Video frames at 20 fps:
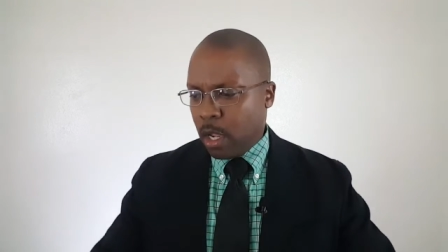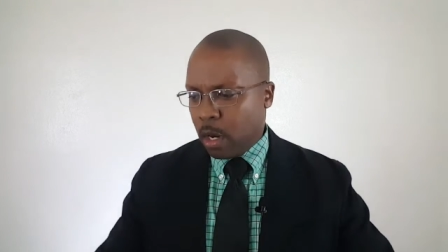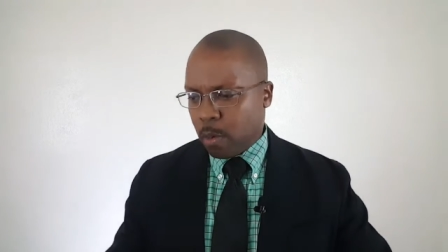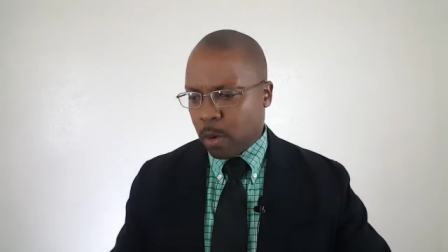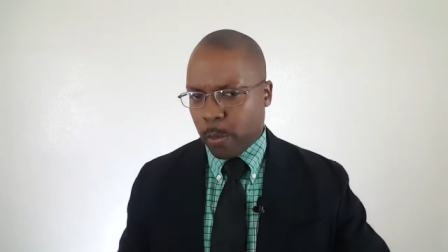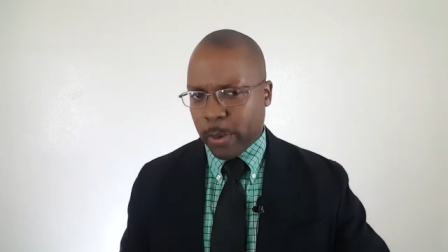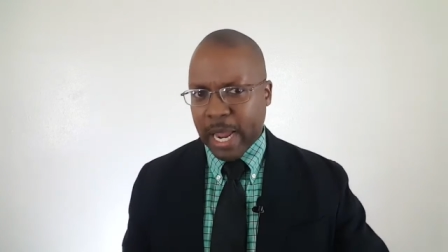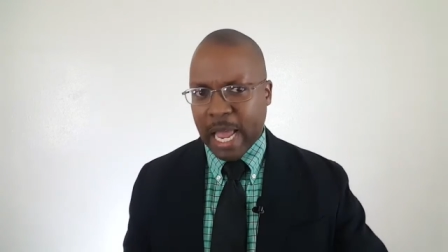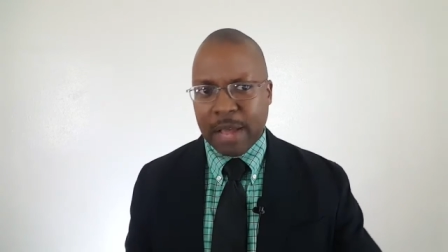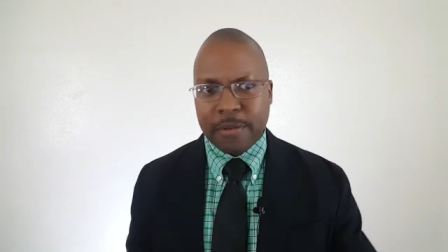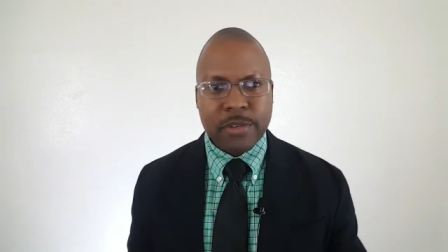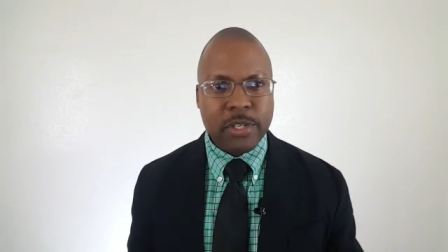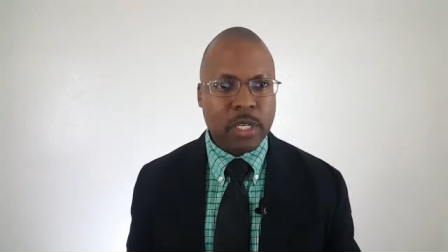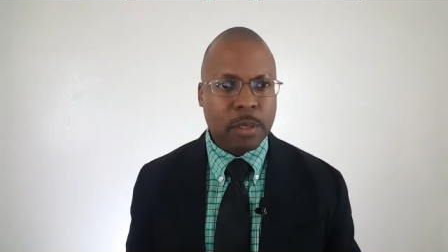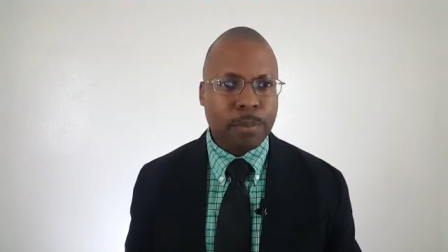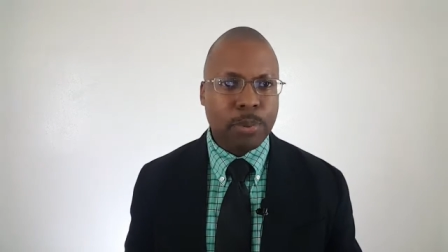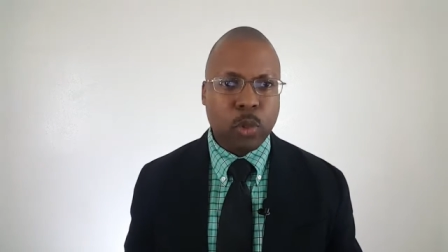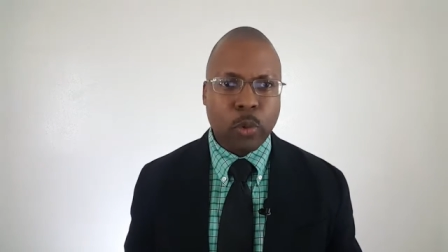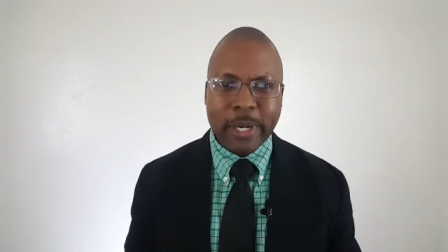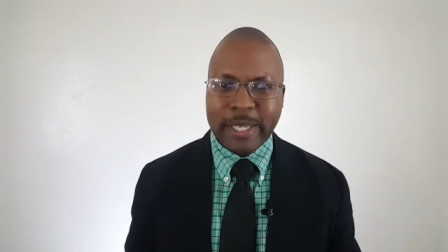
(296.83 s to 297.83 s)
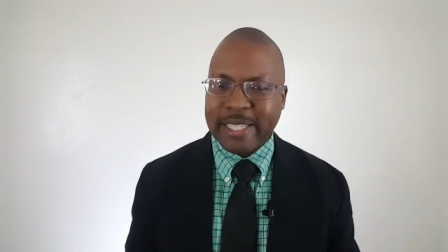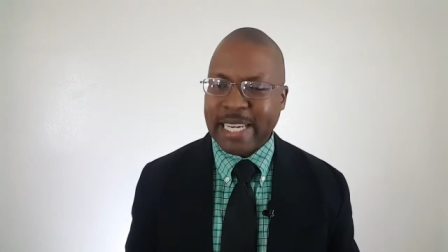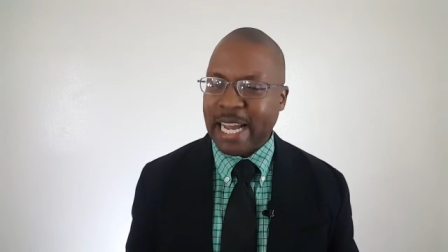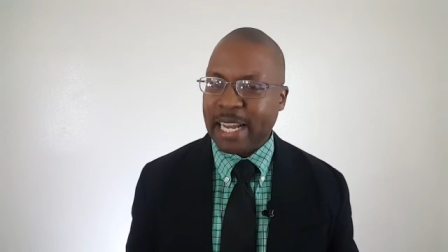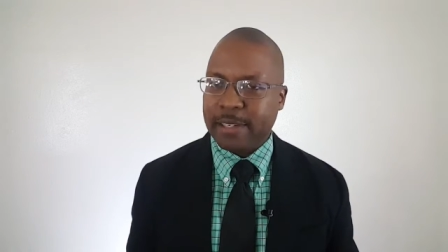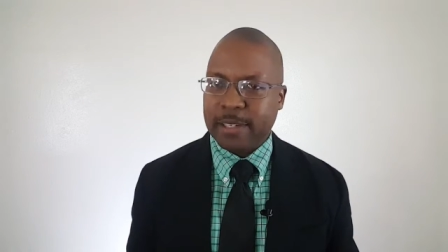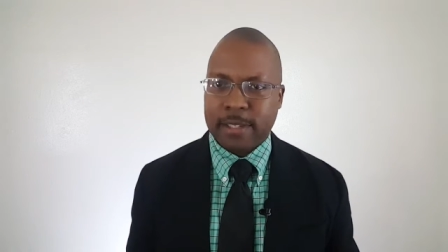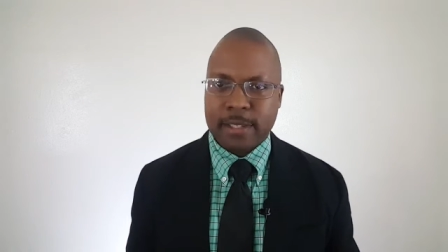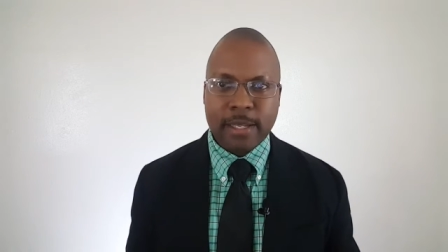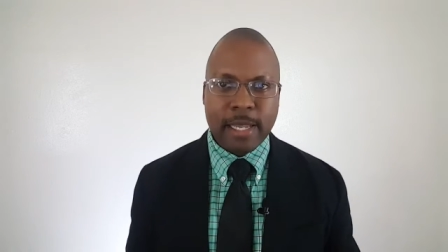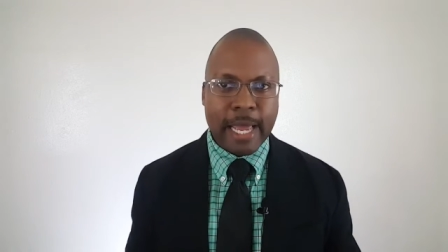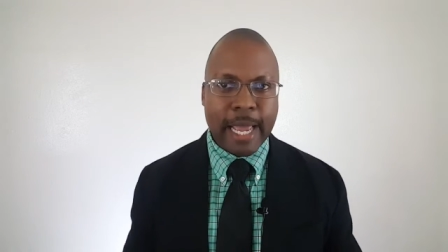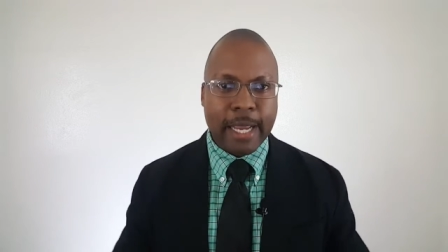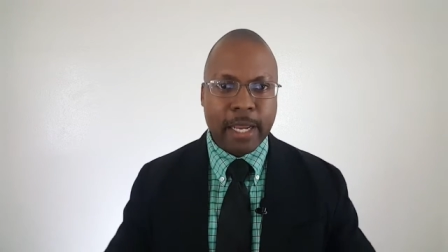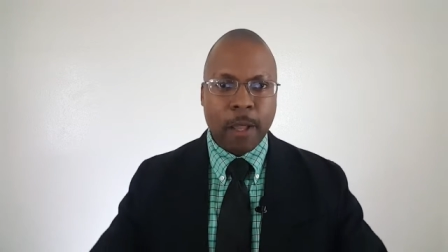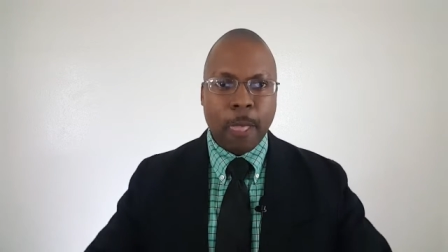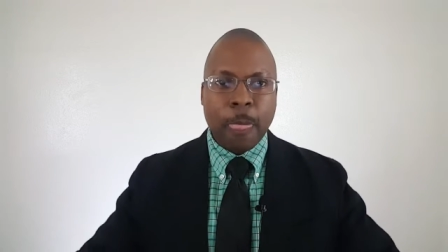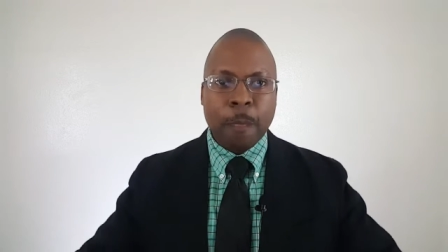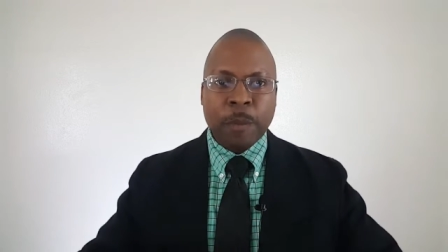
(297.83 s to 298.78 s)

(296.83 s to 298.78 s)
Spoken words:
where we have to employ tactics like